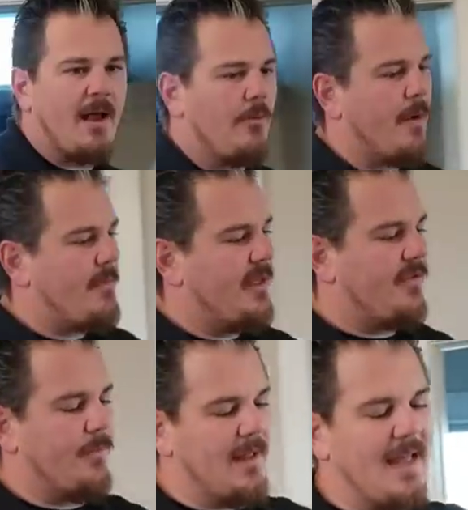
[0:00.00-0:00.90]
remember this
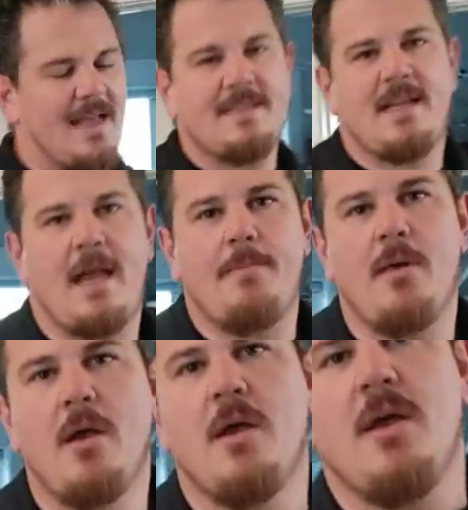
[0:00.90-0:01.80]
from the last time.
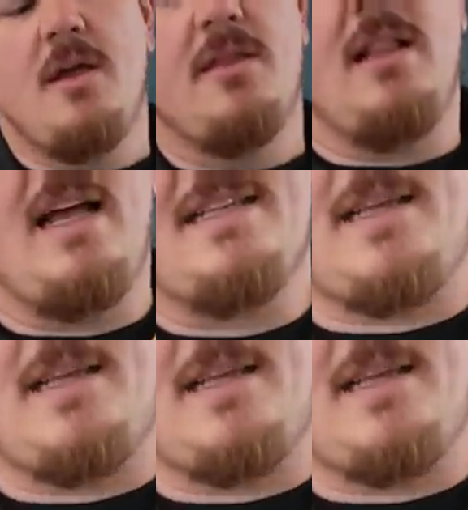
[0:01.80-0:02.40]
The last